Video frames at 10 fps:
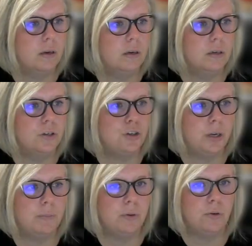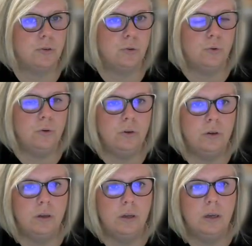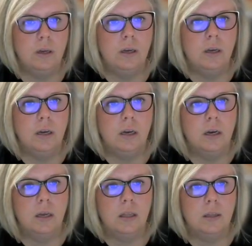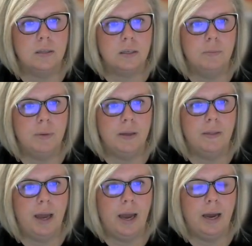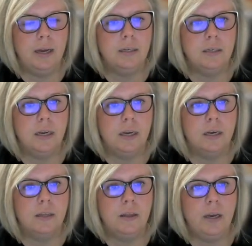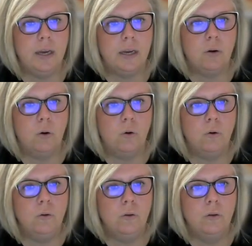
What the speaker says: shape builder tool. Let's combine the hat and the hang hole.